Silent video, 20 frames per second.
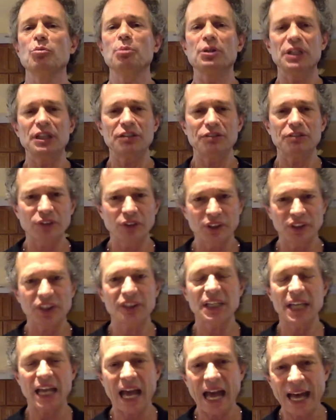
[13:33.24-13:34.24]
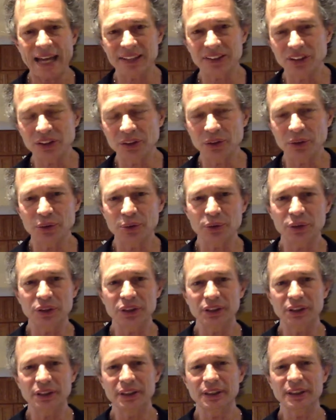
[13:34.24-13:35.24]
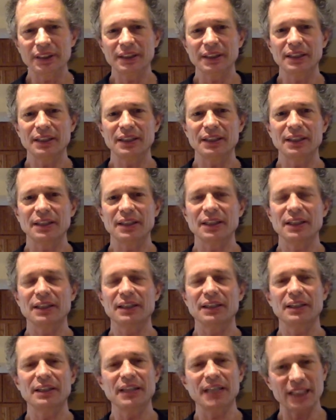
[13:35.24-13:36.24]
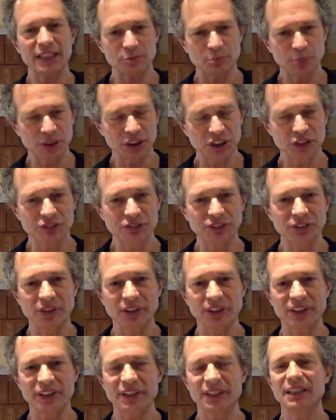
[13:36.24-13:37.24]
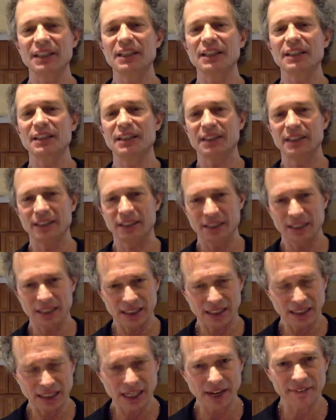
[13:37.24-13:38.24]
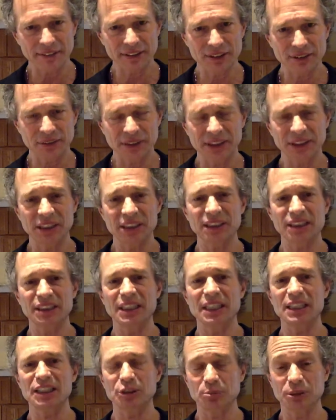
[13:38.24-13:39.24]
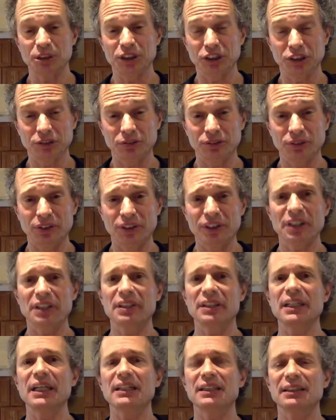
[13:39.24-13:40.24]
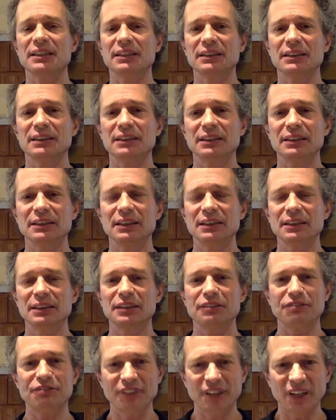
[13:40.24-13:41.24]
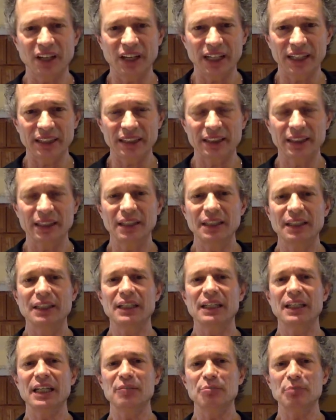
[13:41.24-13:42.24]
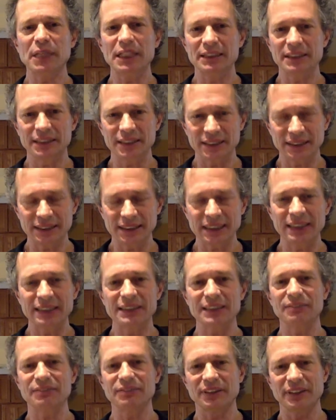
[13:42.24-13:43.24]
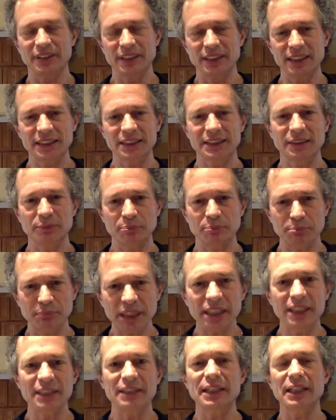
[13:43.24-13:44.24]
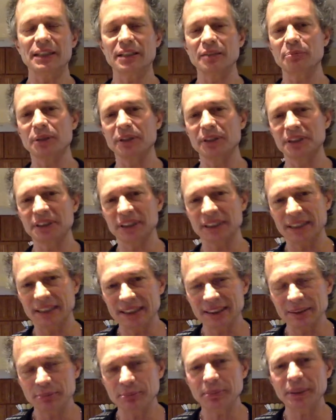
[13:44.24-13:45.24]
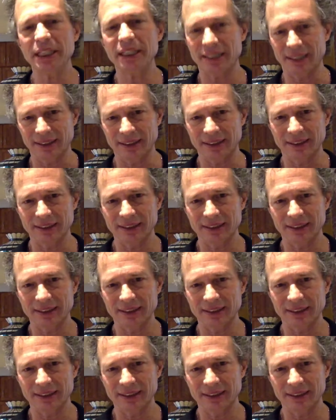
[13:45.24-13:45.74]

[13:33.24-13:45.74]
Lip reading: putting forth the attitude that it puts forth and the characteristics that it puts forth that define and make distinctive this me that the person is being.